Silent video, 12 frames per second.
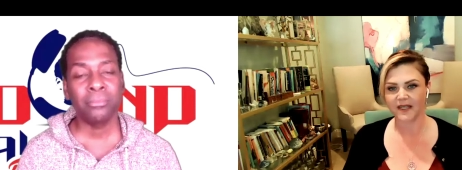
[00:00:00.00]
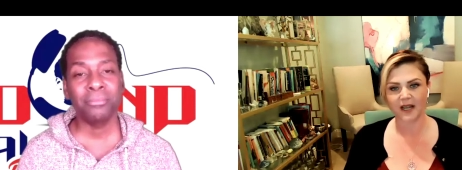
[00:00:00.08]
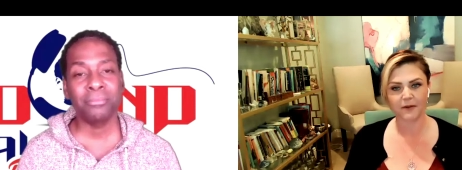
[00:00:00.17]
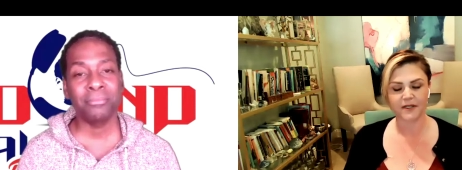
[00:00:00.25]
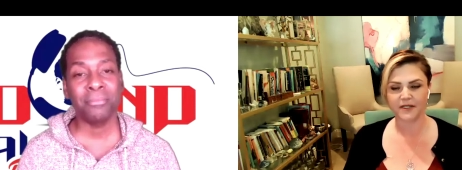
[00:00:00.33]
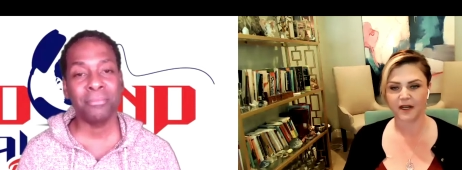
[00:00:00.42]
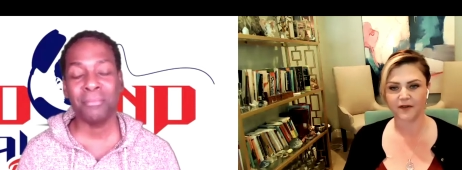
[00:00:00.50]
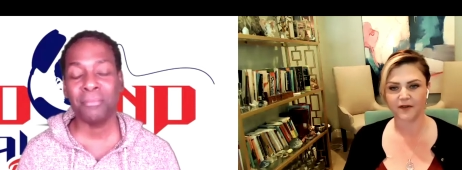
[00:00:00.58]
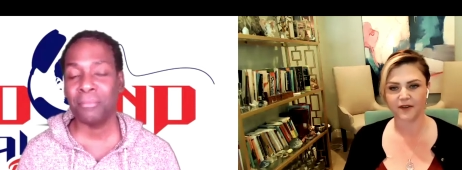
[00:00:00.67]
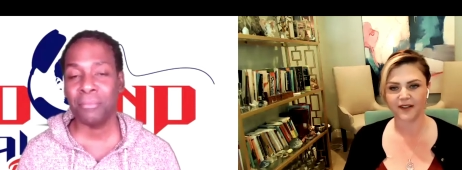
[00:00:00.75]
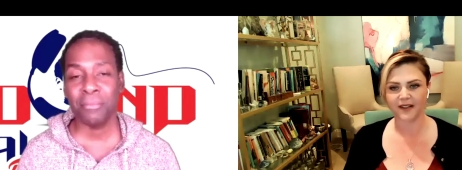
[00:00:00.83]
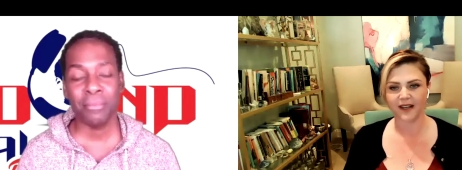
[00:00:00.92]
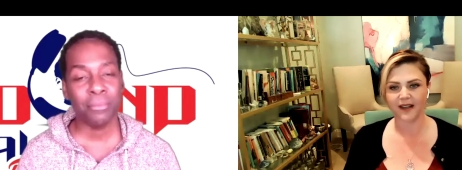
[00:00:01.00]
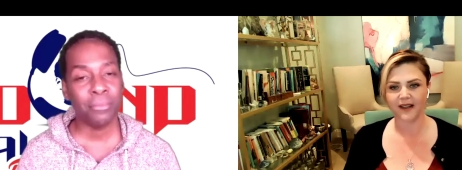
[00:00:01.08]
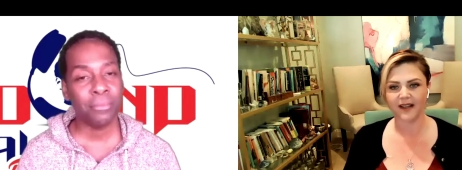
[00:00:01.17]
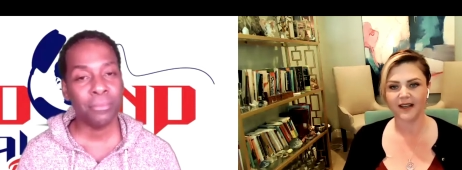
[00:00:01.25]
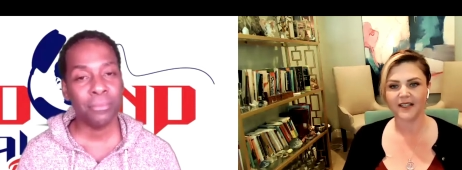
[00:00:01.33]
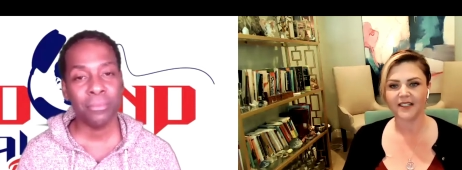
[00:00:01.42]
Speaker 1: to bed because I was
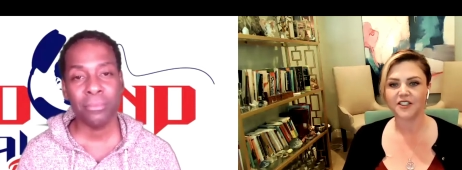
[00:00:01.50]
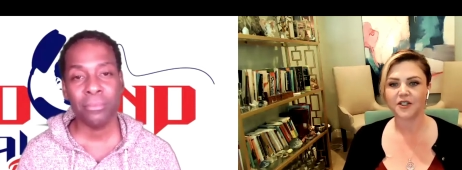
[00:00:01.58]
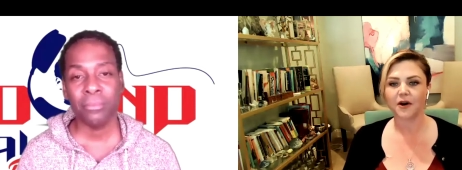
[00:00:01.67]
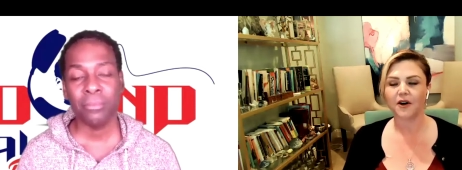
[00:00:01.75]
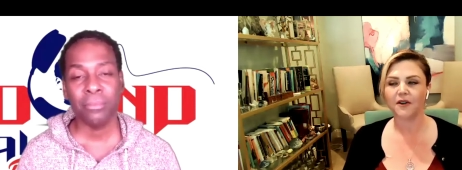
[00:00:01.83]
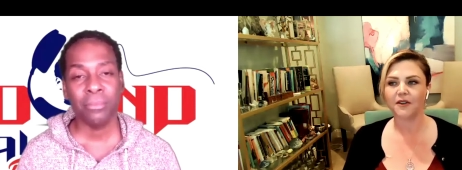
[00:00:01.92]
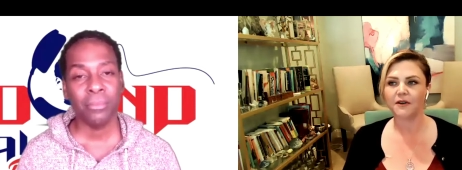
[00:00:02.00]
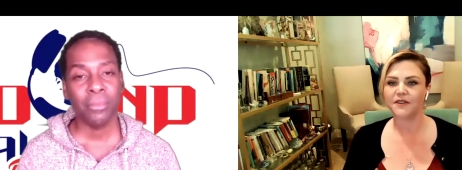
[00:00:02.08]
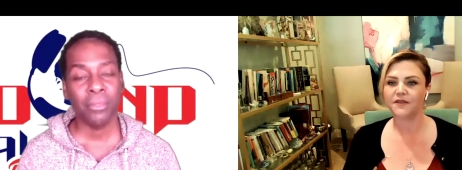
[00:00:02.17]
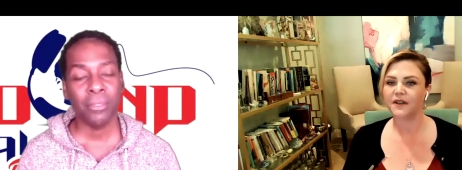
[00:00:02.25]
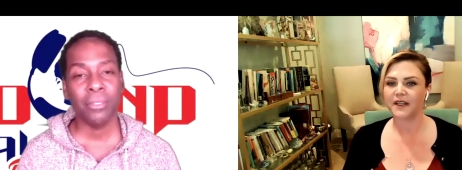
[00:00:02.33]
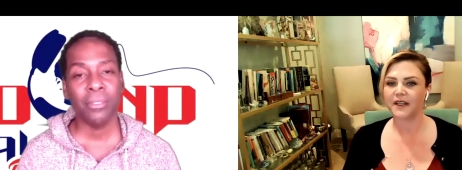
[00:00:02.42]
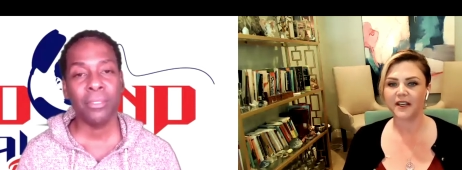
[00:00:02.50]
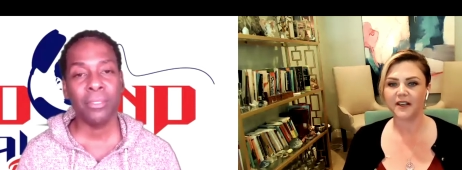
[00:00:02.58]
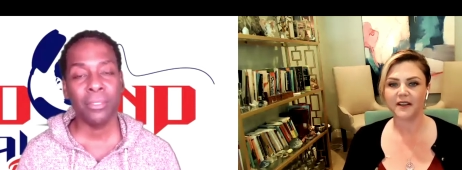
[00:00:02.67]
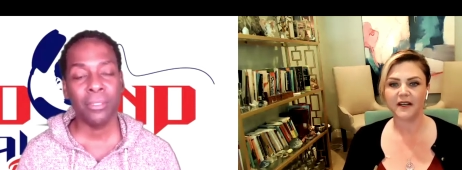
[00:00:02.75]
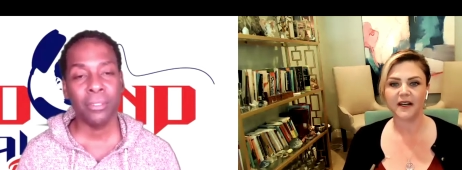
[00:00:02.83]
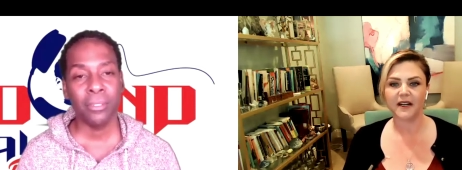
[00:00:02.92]
done for the day. So,
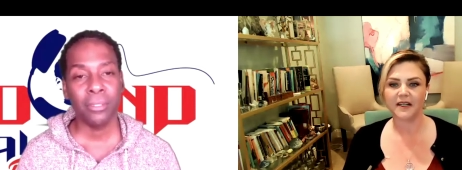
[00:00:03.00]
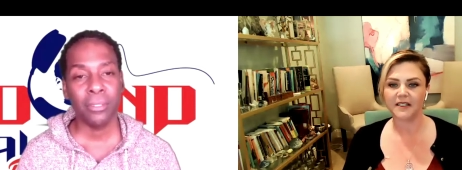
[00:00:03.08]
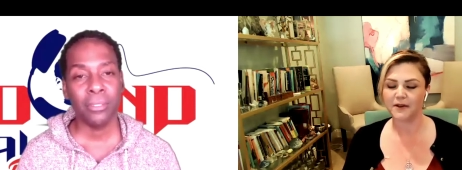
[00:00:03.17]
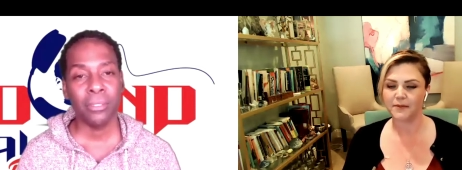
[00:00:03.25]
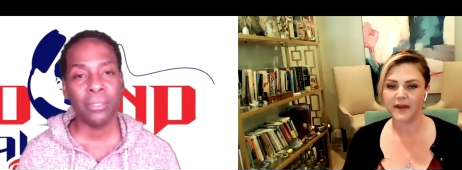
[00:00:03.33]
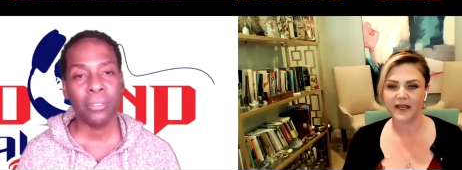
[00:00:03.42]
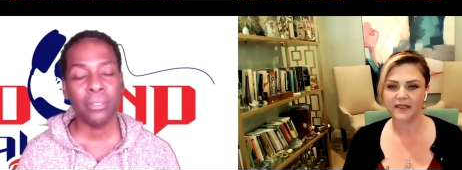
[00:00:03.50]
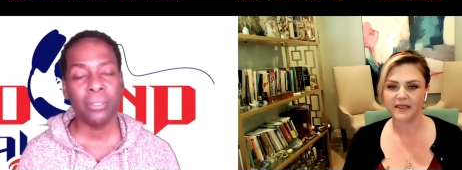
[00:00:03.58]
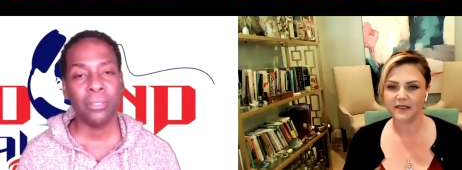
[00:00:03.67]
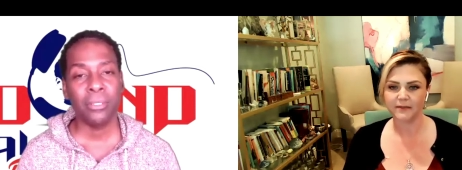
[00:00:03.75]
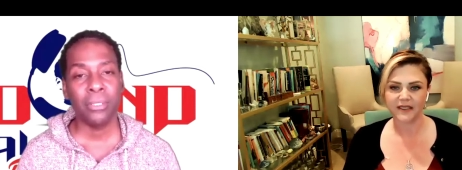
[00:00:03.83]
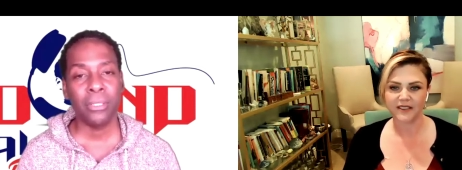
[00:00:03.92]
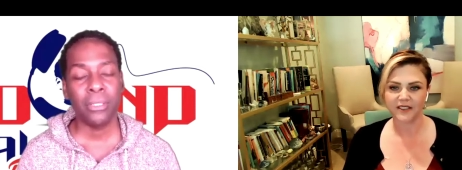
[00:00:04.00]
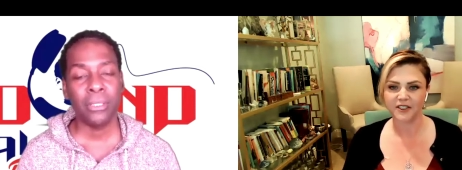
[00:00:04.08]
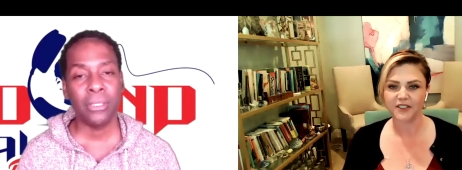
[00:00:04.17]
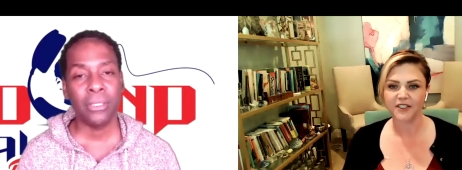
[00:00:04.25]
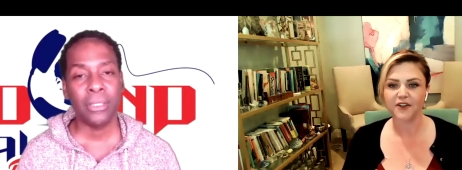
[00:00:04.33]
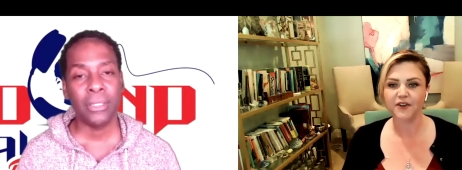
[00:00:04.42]
although it's very healing and I did
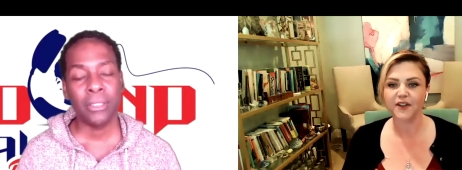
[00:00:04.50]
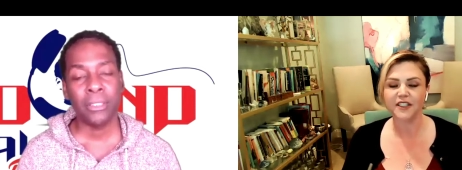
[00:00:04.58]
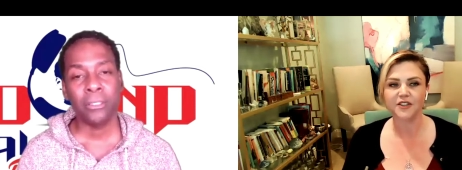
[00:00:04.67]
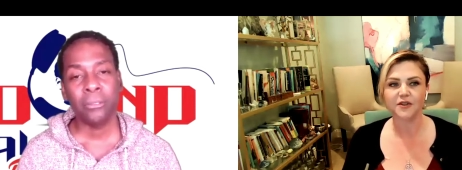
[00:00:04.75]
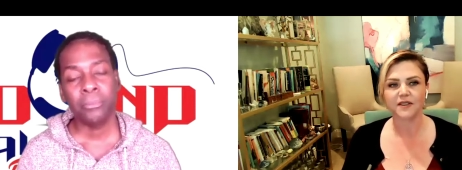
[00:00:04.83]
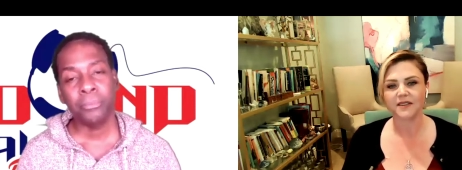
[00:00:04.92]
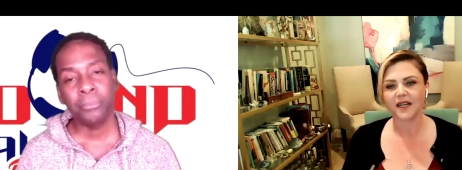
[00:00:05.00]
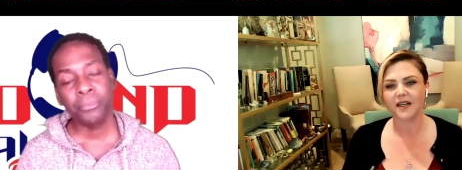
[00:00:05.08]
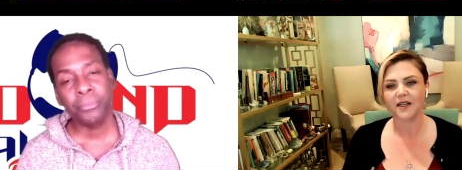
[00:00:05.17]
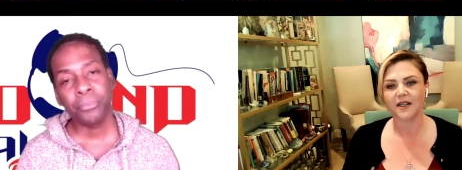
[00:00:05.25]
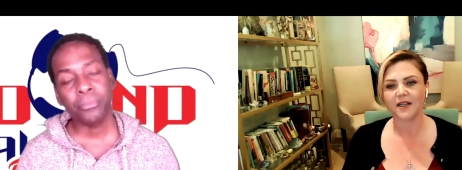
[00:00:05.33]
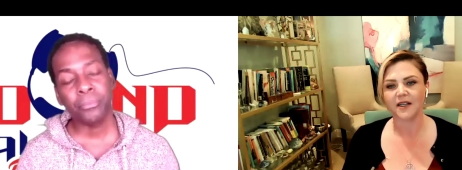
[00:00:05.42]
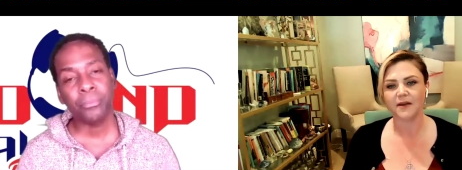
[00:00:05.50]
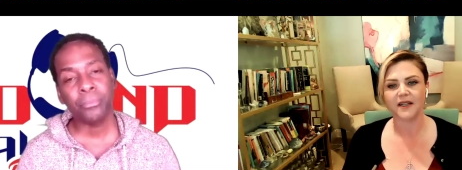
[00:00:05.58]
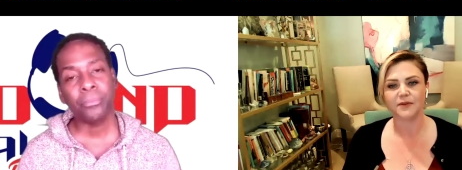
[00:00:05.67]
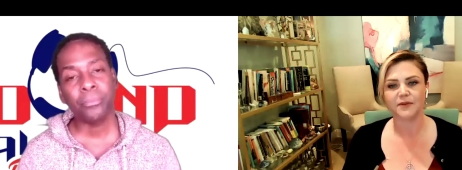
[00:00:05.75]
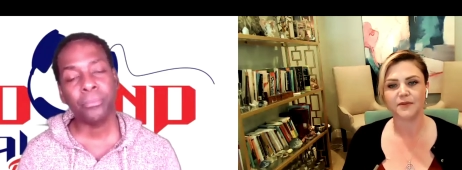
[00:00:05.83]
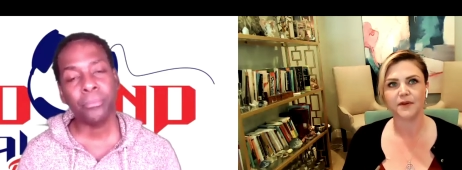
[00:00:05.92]
amazing messages, and you get so
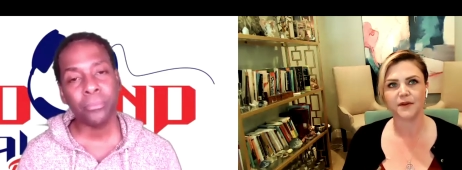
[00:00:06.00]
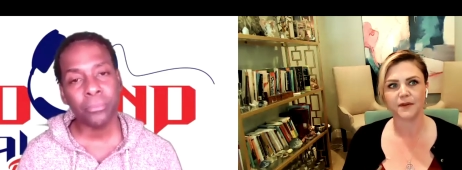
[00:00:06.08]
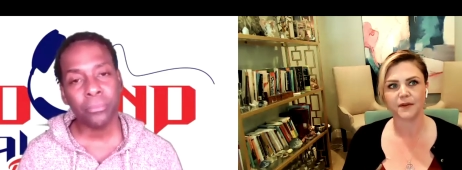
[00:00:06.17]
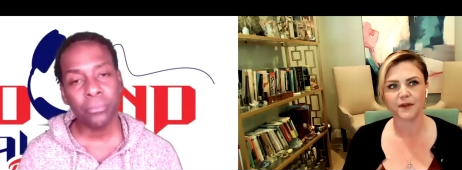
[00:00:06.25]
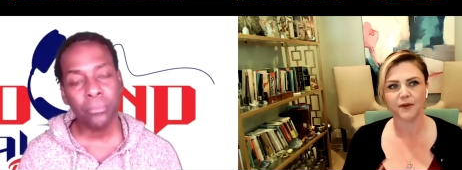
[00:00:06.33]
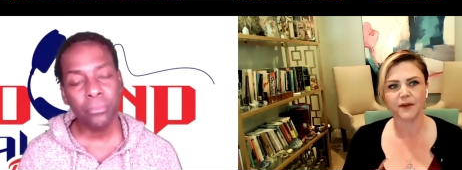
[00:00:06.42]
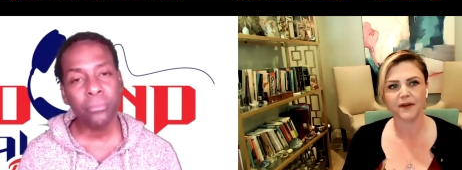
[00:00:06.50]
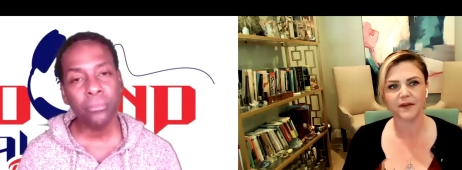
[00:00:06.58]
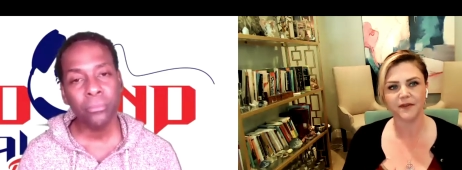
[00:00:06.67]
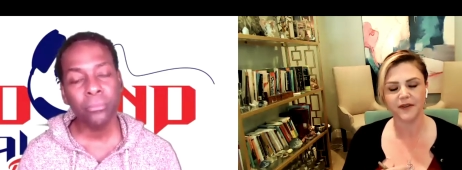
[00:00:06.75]
excited because people,